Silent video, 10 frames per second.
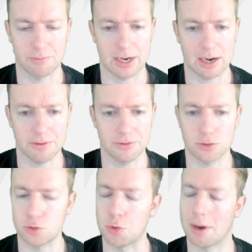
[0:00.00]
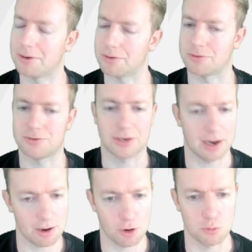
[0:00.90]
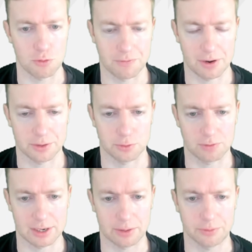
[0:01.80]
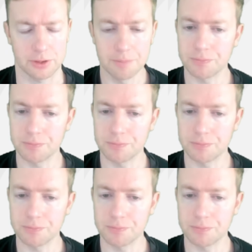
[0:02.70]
Arundel, who had a terrible final round,